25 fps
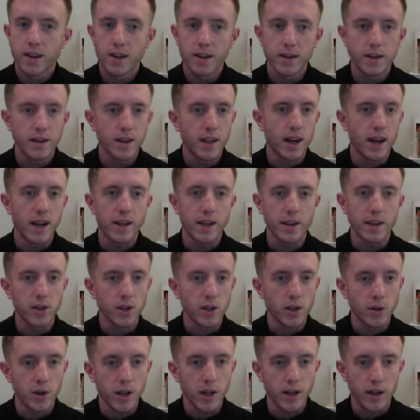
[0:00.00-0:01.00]
not
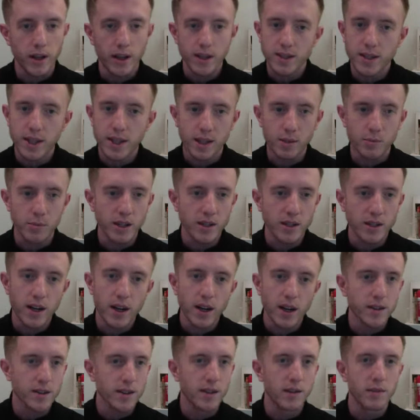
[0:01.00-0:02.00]
including like taking my
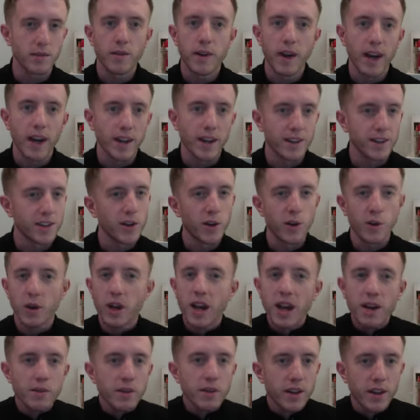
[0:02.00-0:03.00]
dog to the vet.
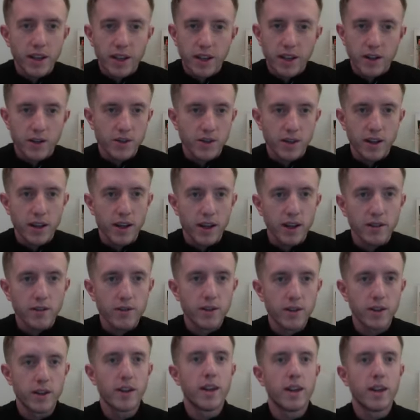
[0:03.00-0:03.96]
Everything else in life.